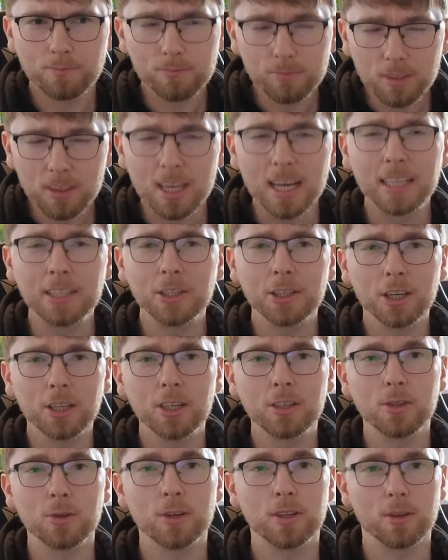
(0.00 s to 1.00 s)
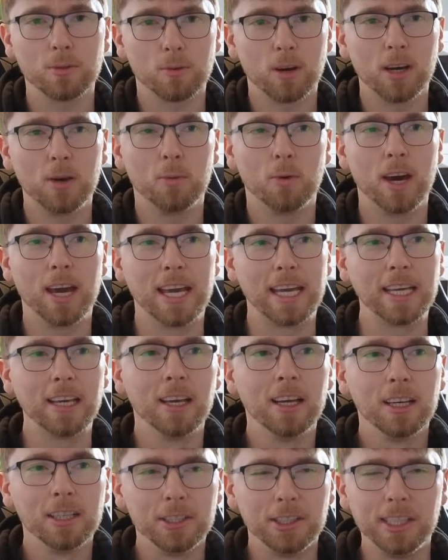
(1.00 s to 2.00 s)
and you're going to do it the right way,
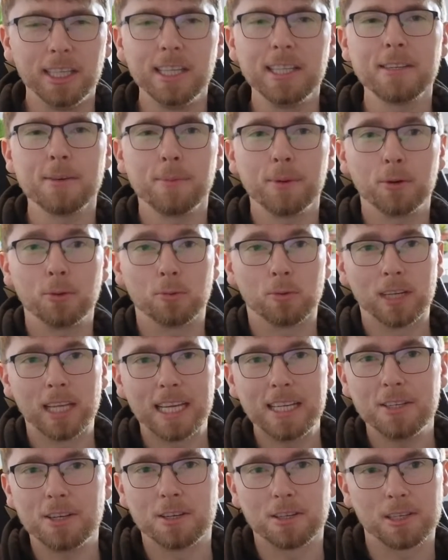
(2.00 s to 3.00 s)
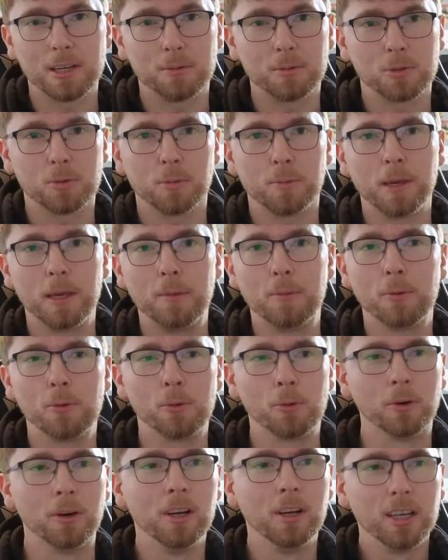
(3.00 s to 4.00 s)
you need to build relationships with
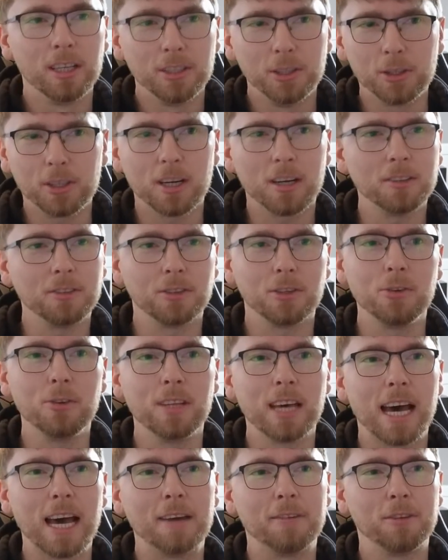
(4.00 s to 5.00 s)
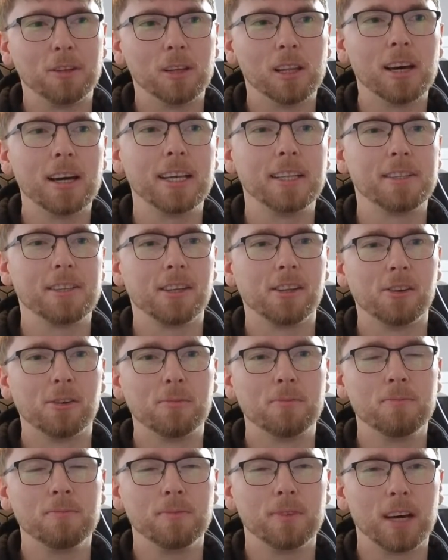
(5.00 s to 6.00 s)
people. You can't do that if you're lying to
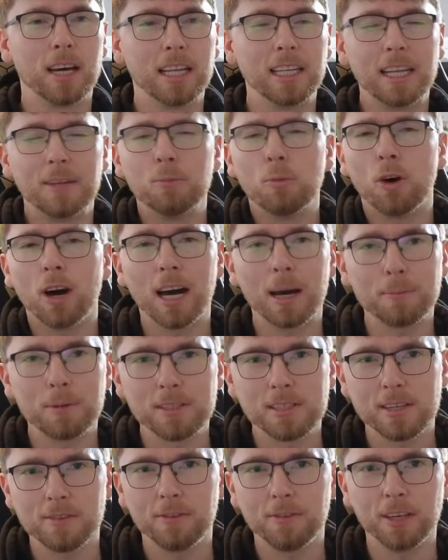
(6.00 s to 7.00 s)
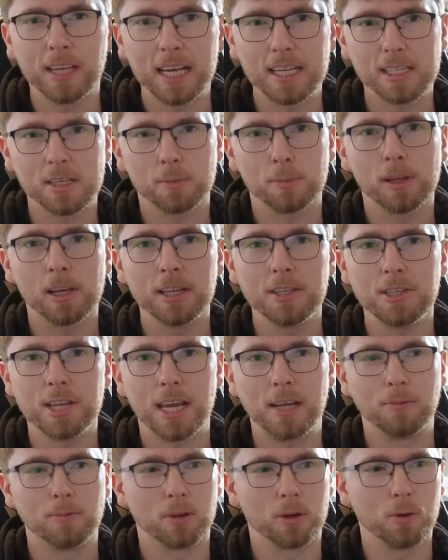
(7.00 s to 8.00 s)
them. And then what happens if you get supply
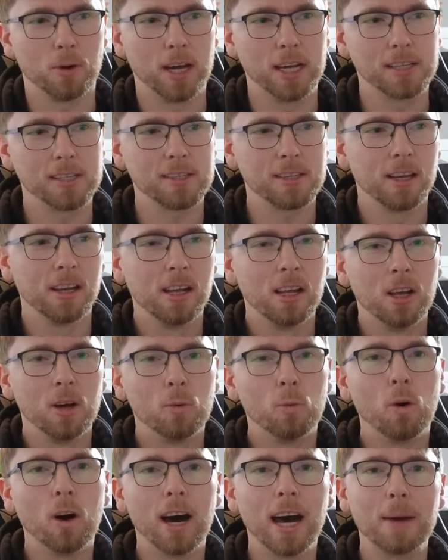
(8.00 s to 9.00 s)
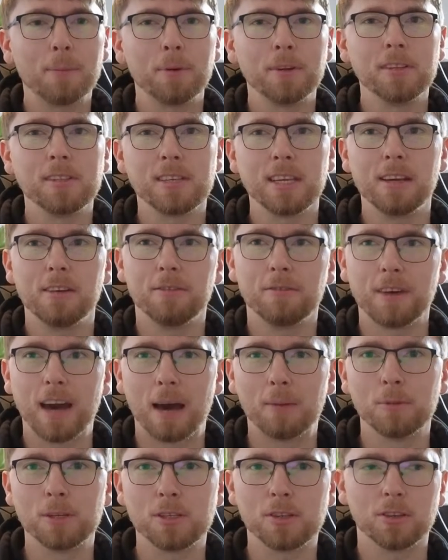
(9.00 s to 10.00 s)
chain requests? What happens if
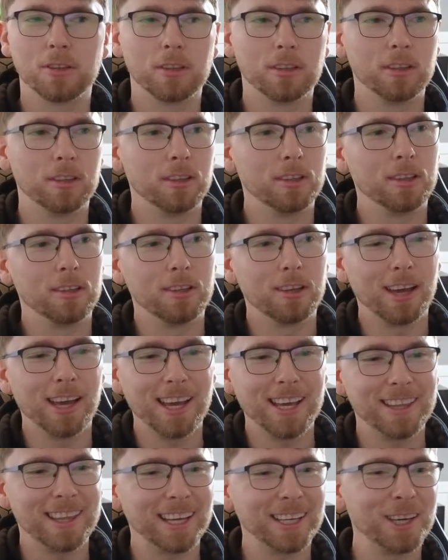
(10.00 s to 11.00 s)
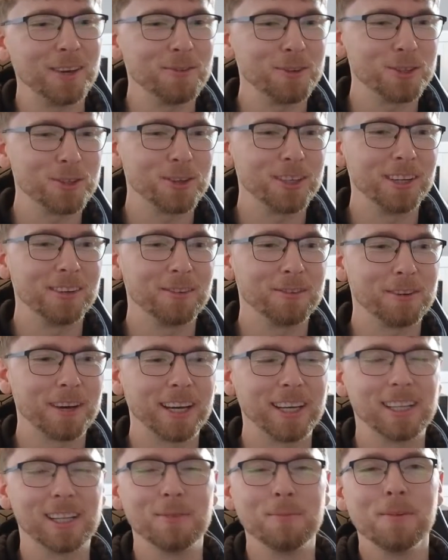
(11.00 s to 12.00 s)
Amazon... Hey, thank you for joining the fan club.